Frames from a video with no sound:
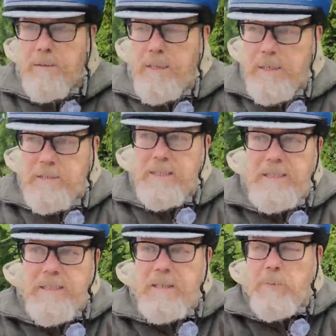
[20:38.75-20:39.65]

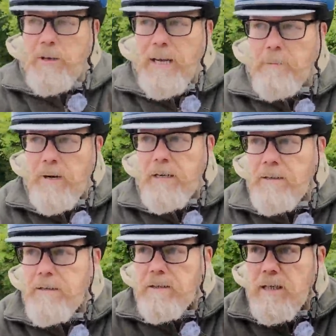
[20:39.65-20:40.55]
66.8
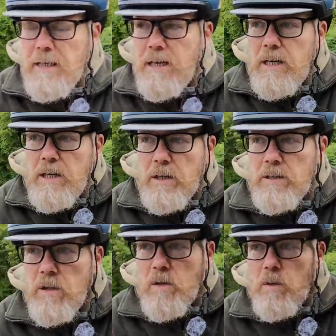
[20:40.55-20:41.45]
miles.
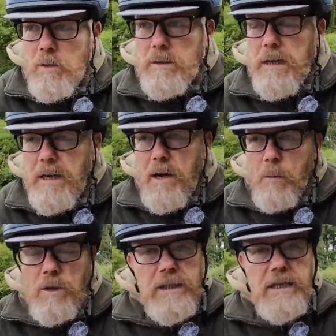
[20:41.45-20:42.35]
So,
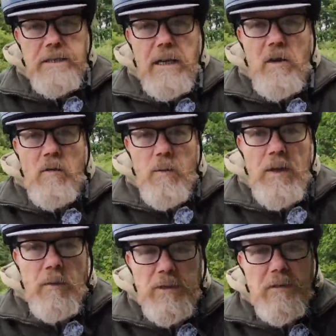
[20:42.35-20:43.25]
what did I start off
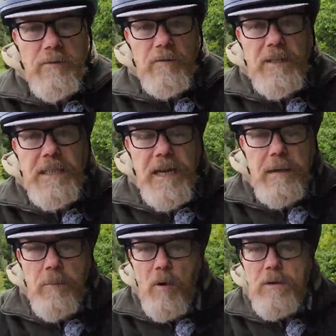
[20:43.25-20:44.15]
with? Was it
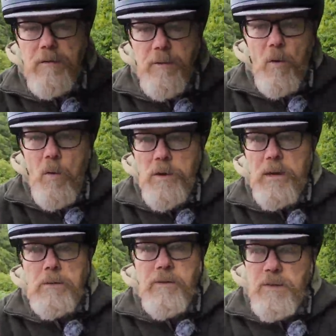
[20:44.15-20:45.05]
59.4? I
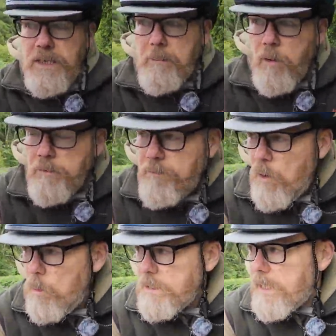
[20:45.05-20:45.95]
think it was 59.4,
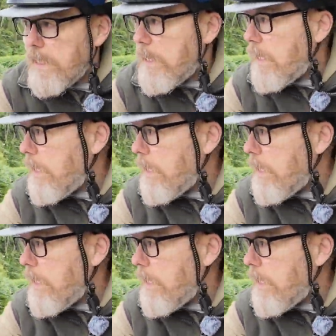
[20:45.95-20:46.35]
wasn't it?